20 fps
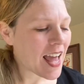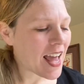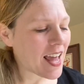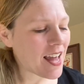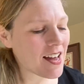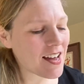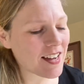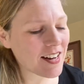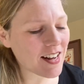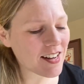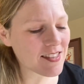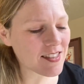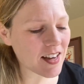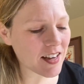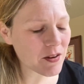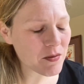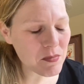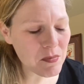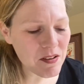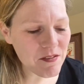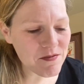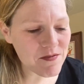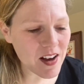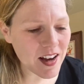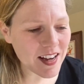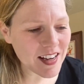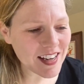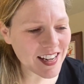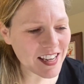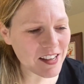and I thought it would be
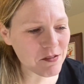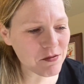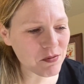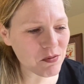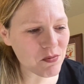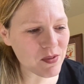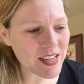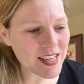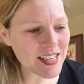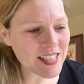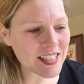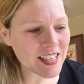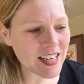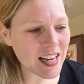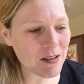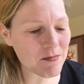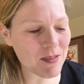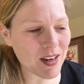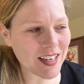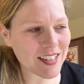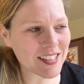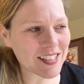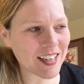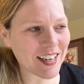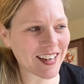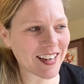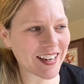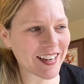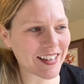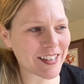fun if we did a
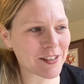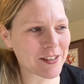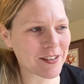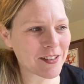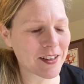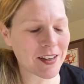montage,